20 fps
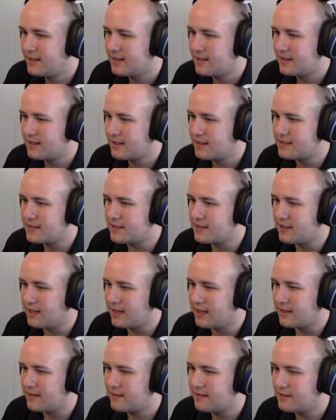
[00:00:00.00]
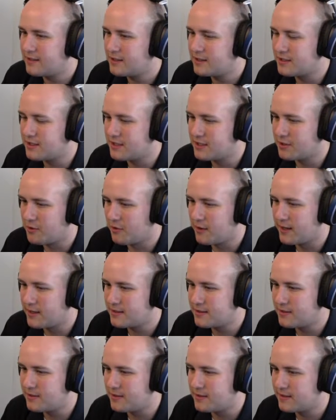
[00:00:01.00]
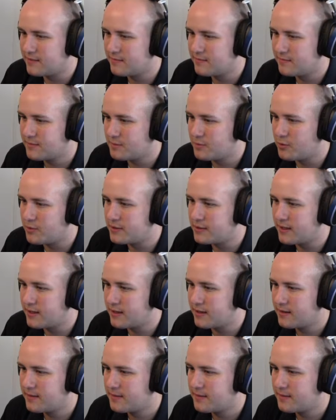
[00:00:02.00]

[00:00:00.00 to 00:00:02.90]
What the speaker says: Because it, like, just disorients you and spooks you.